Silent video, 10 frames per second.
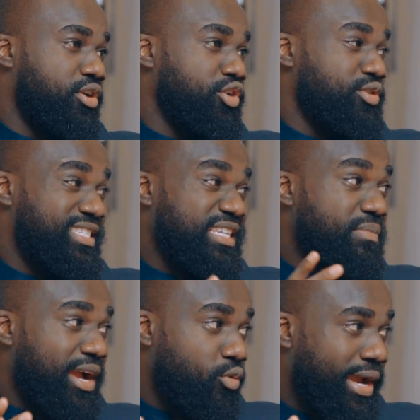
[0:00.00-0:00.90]
or you see
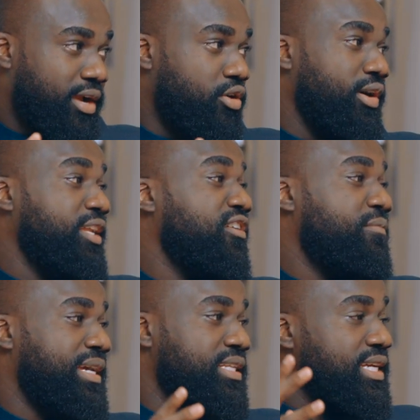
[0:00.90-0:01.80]
my work or any of
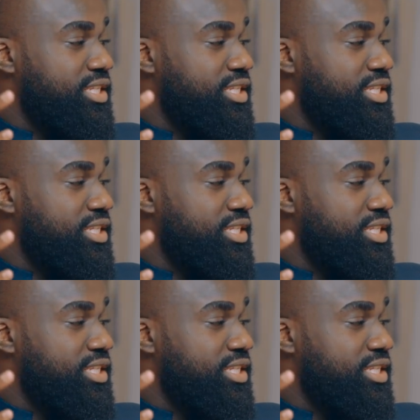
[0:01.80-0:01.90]
my